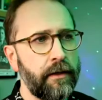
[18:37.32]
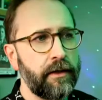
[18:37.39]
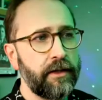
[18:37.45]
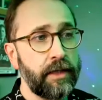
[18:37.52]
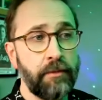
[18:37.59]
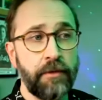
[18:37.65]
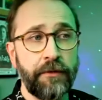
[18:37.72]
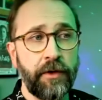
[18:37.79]

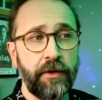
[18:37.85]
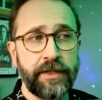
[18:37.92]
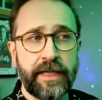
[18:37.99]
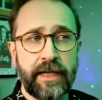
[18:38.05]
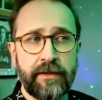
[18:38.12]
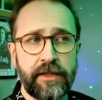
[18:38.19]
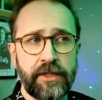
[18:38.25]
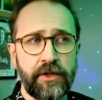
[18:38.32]
Someone forgot to
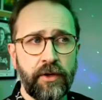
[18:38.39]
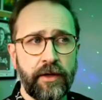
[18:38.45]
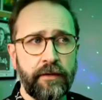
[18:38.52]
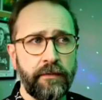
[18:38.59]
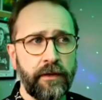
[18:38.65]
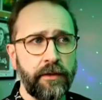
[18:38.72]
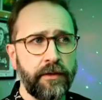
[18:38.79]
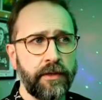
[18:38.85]
get this shot in
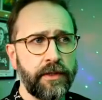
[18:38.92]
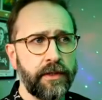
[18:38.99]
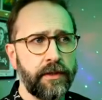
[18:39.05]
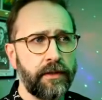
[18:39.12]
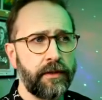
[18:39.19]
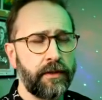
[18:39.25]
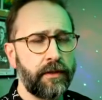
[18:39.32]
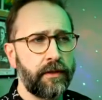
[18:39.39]
focus.
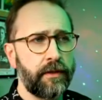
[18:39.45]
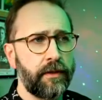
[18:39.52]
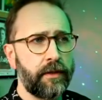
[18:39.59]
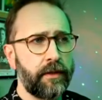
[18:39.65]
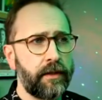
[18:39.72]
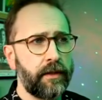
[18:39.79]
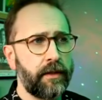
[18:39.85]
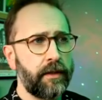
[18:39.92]

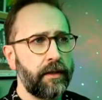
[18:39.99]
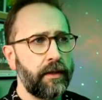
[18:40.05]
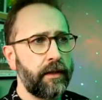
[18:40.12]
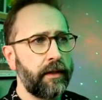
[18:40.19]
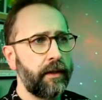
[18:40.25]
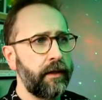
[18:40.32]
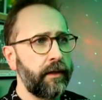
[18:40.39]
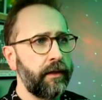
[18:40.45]

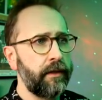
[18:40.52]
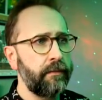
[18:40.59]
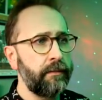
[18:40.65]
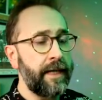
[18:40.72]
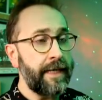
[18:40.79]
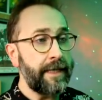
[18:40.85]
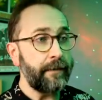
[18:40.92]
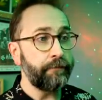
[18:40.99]

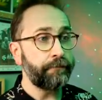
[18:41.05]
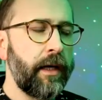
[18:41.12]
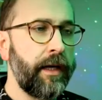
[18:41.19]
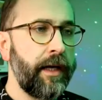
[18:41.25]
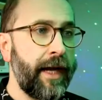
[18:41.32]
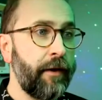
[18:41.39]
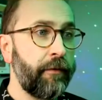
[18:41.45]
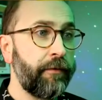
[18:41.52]
Me. And
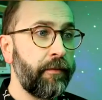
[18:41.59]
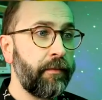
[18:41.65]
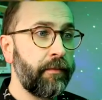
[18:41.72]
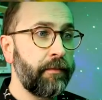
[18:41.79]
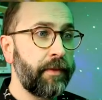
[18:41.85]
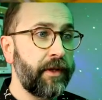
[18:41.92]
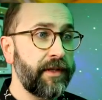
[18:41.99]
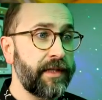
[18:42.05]
now,
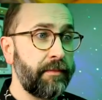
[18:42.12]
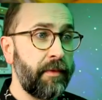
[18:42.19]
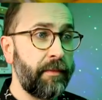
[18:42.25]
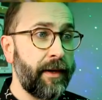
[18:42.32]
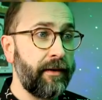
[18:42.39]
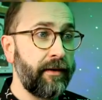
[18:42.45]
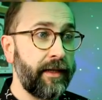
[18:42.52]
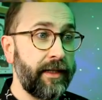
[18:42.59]
because I'm
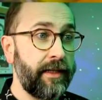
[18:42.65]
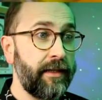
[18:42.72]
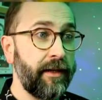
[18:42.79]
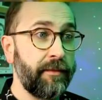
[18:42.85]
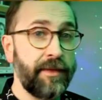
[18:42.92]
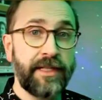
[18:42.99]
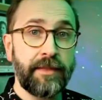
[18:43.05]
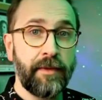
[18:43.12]
apparently, you know,
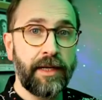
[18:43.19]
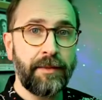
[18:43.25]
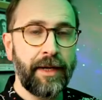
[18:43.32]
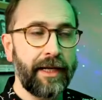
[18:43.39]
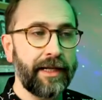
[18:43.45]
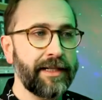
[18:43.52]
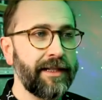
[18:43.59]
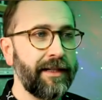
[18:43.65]
Mr.
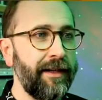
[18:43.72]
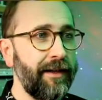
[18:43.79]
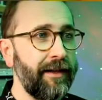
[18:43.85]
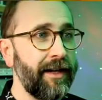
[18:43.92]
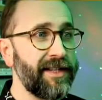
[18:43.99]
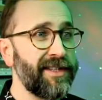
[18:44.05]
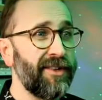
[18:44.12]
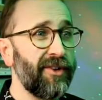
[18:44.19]
Moneybags,
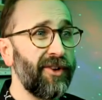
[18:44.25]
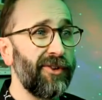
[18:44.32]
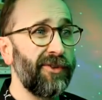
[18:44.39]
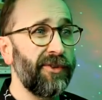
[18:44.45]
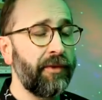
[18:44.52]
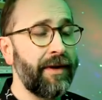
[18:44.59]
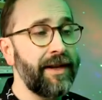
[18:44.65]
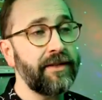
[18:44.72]
I stuck on
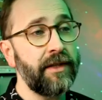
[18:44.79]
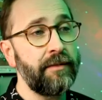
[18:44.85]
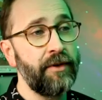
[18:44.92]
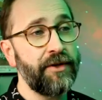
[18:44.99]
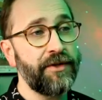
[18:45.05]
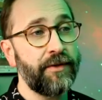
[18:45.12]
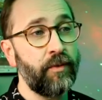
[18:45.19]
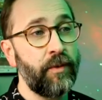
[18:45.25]
the rest of the
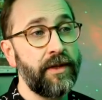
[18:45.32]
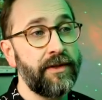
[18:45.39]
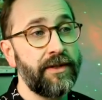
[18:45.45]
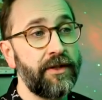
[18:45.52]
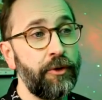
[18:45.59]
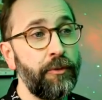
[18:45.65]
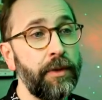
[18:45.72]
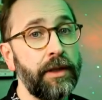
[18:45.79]
moss with
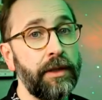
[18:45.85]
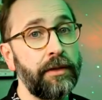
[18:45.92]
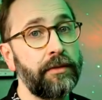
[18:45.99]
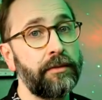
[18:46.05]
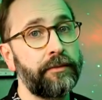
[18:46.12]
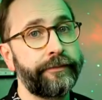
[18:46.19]
super glue.